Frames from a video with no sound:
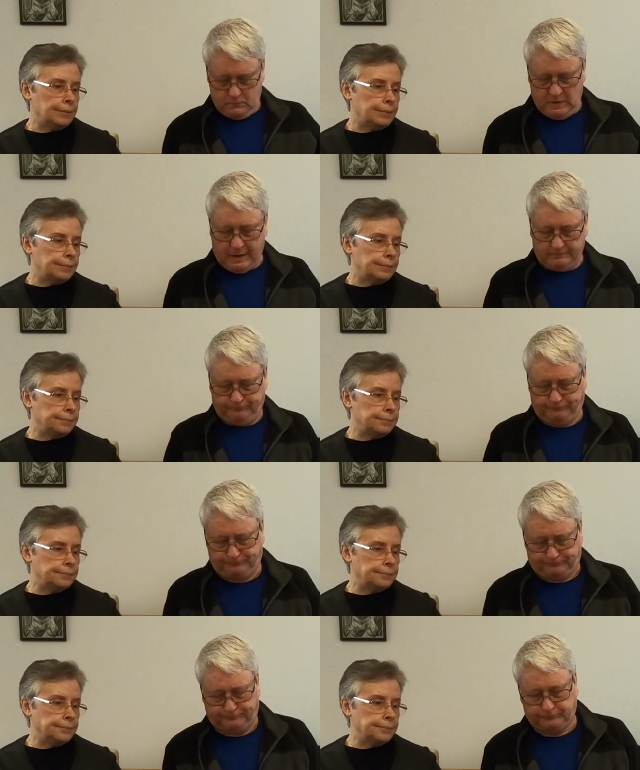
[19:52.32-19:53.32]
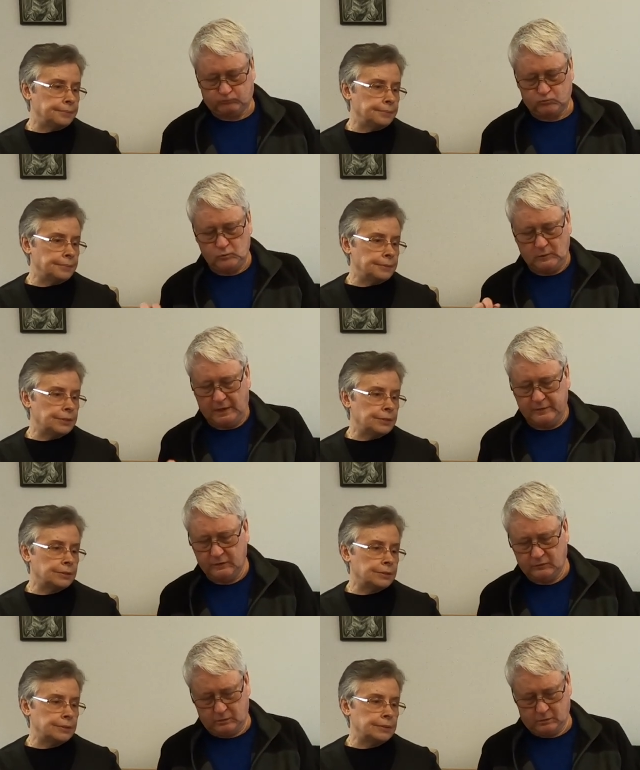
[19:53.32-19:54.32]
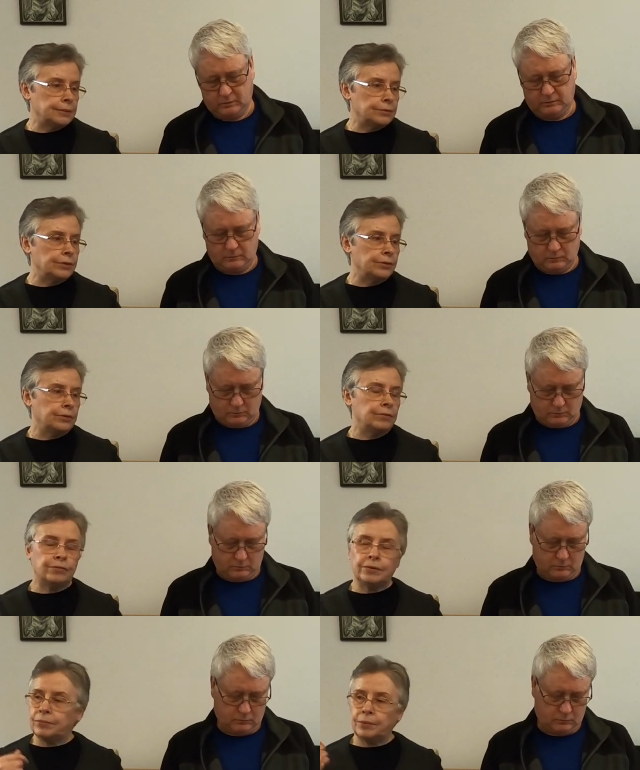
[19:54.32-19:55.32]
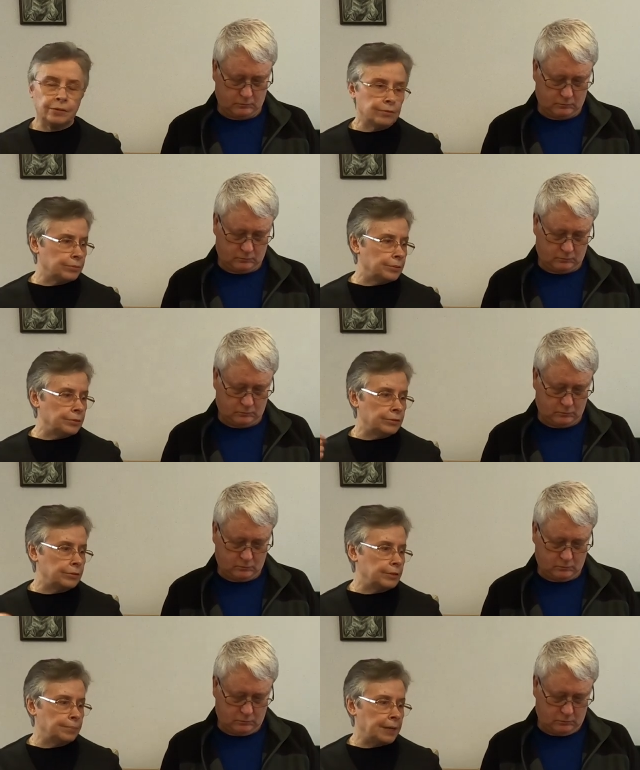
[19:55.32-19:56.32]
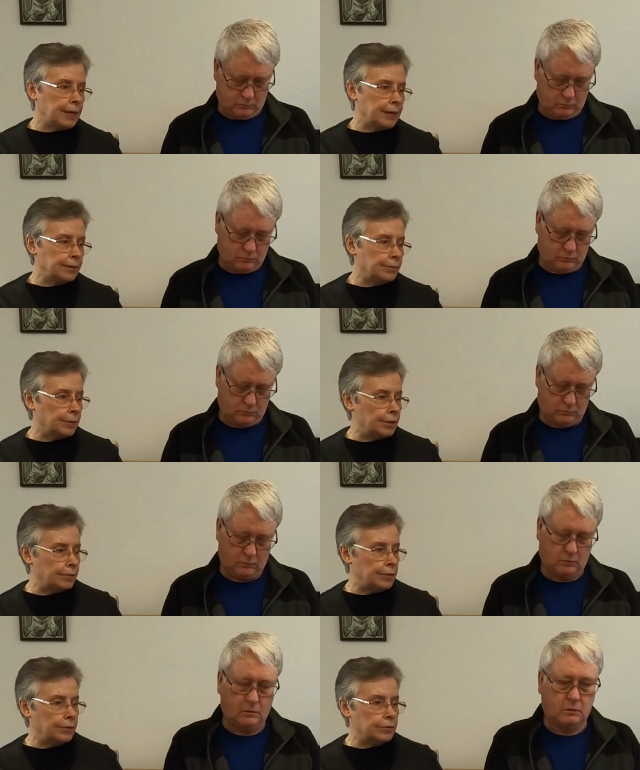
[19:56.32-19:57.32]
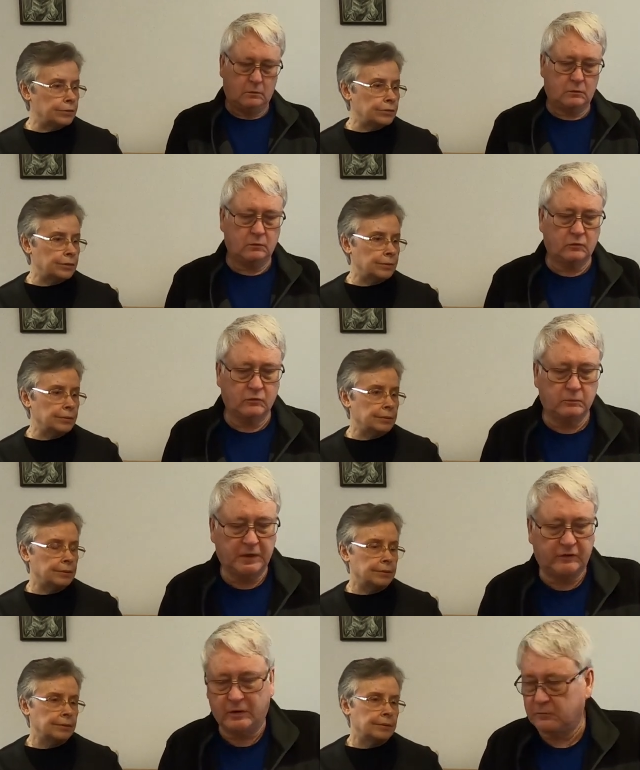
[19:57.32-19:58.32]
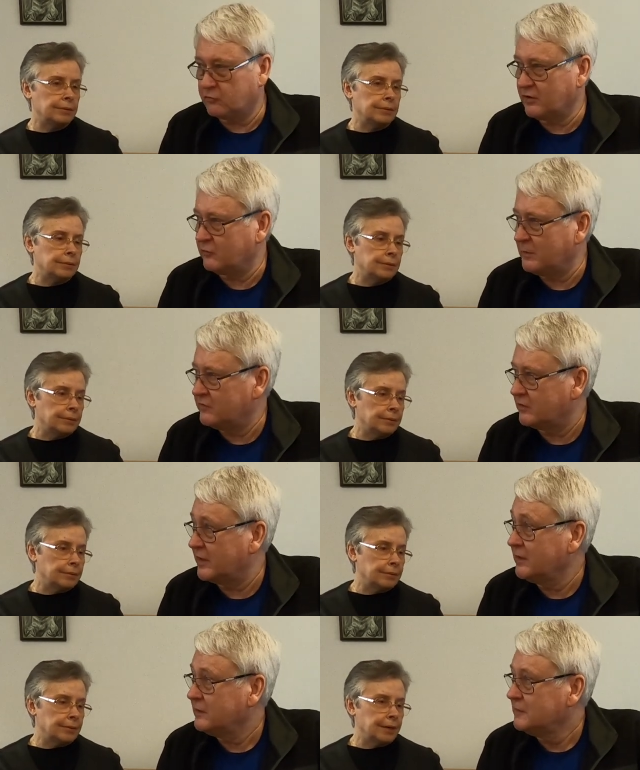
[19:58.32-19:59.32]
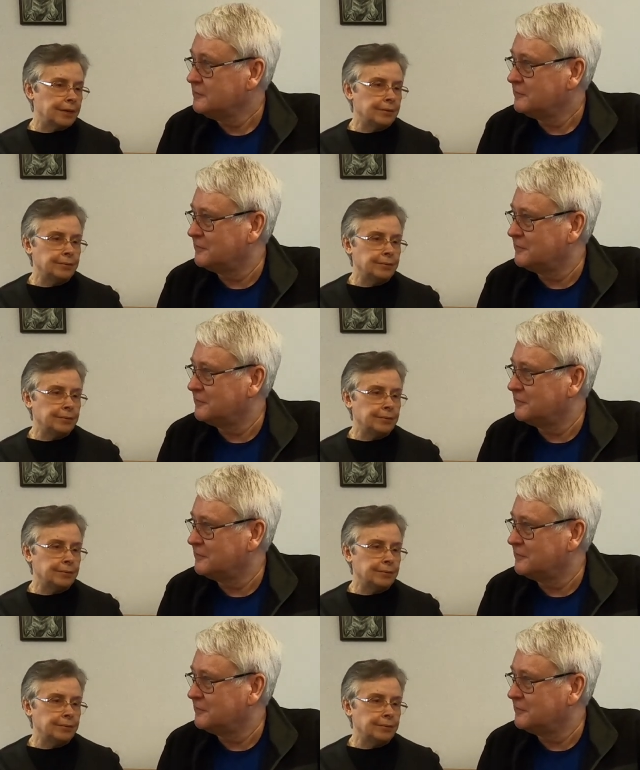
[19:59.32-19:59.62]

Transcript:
Speaker 1: Yeah. Which
Speaker 2: and is, it's good if, if one of us wanders in the back or whatever, you can still... She's picked up the transmitter there. Yeah,